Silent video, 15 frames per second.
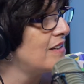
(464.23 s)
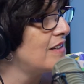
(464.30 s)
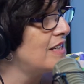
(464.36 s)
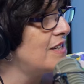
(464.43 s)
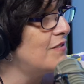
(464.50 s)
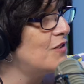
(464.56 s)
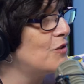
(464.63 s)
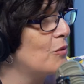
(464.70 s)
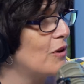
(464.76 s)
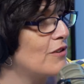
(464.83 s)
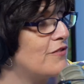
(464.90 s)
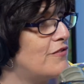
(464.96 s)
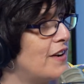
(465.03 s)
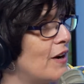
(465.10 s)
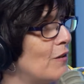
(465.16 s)
even the word
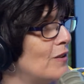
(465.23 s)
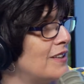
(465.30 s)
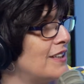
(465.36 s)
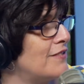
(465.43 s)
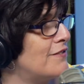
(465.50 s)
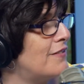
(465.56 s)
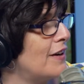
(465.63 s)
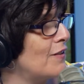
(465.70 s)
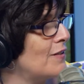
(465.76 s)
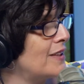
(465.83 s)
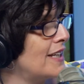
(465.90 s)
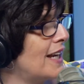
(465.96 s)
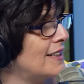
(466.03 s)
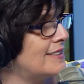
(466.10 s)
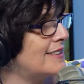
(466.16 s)
verily,
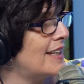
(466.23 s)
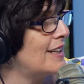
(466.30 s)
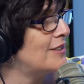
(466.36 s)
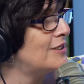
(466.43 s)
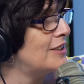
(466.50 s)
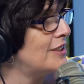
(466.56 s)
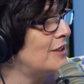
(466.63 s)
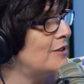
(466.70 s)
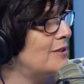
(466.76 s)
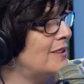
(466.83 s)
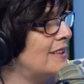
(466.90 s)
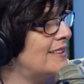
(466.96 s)
verily, I say unto you,